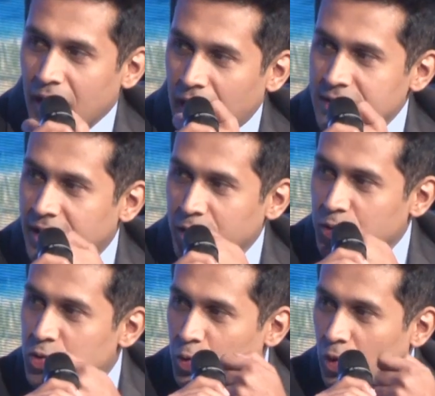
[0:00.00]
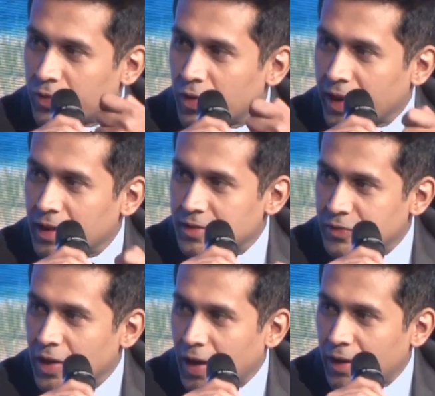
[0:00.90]
asking you to chew off your nails
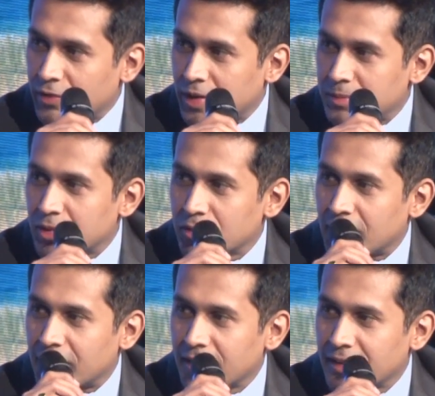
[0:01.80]
if you have some, don't they?